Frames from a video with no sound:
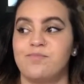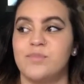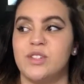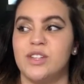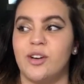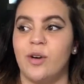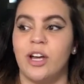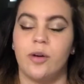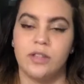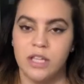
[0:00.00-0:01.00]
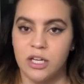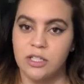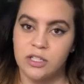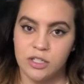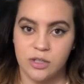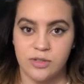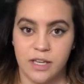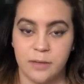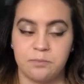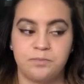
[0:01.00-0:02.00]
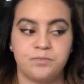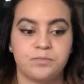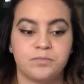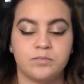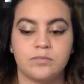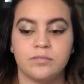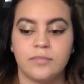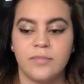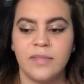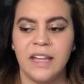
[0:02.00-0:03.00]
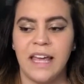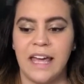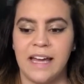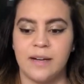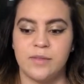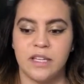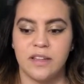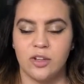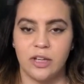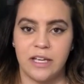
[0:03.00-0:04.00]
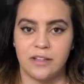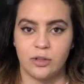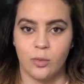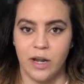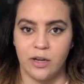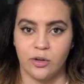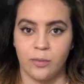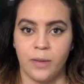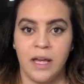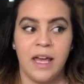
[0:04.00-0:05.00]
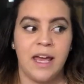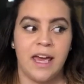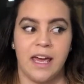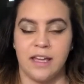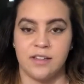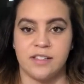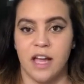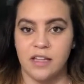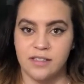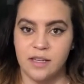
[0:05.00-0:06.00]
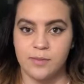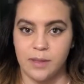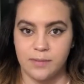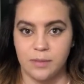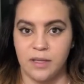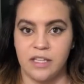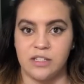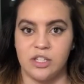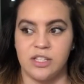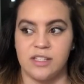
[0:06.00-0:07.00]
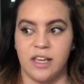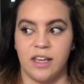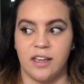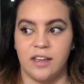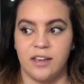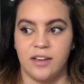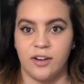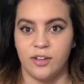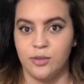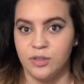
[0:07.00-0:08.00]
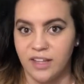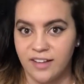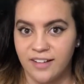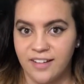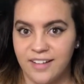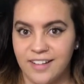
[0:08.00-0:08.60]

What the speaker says: So I go in there Tuesday and I'm sitting there like in the little waiting room and the stylist comes up to me and she's like, are you Leah?